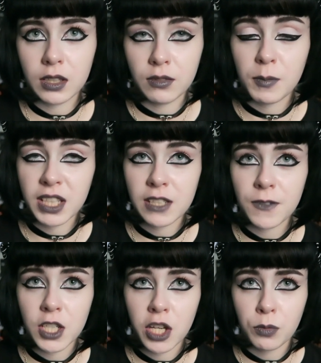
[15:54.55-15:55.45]
I mean, this
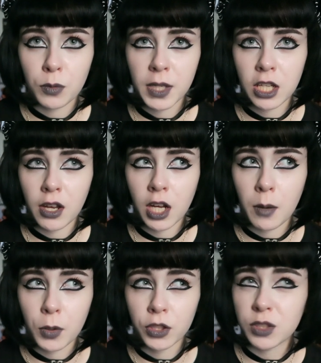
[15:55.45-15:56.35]
video will be going
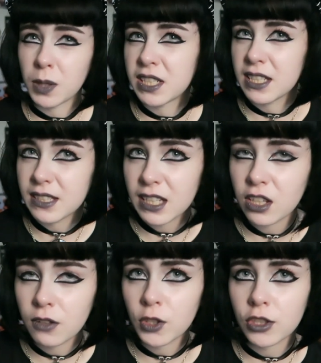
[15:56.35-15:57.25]
up on the
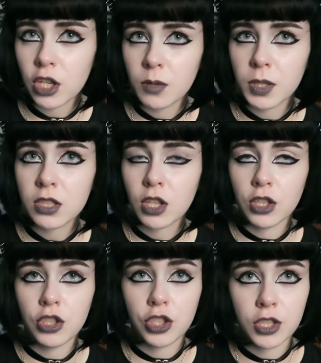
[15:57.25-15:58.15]
26th of October, so
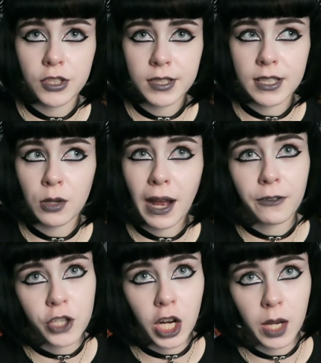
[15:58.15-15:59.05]
you should still
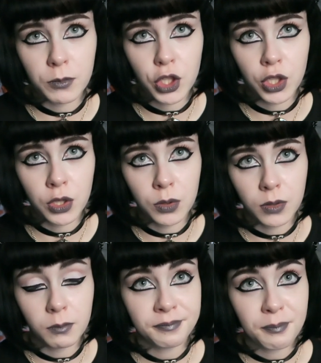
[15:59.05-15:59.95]
have time to
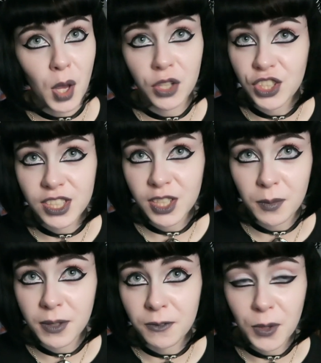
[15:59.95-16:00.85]
purchase
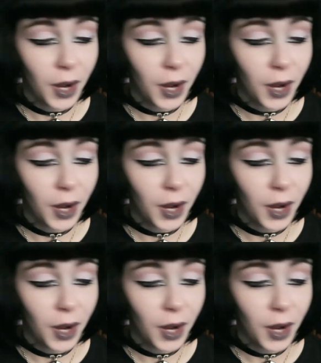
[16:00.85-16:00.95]
some if you